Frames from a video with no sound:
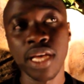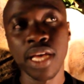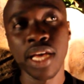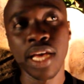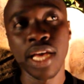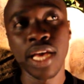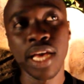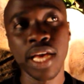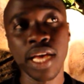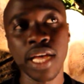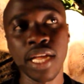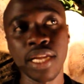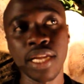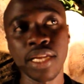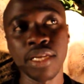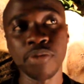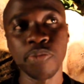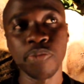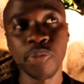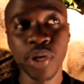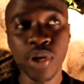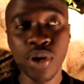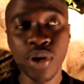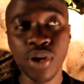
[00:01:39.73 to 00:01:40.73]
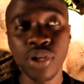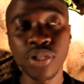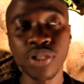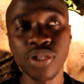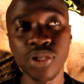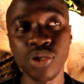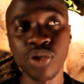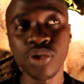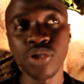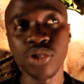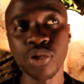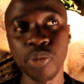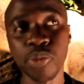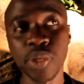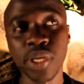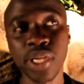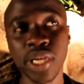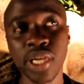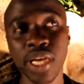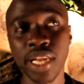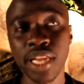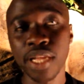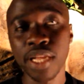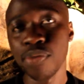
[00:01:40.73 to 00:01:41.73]
And because social
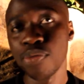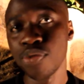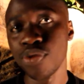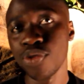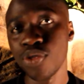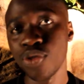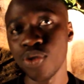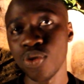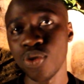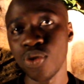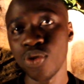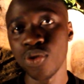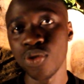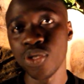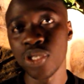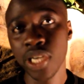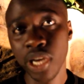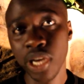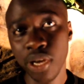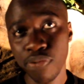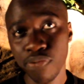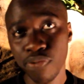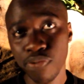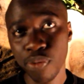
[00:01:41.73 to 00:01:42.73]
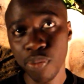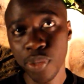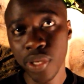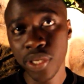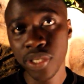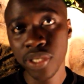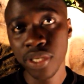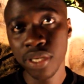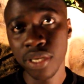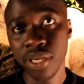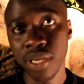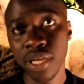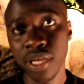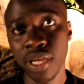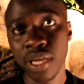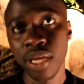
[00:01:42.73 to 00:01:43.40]
media enables you to share information,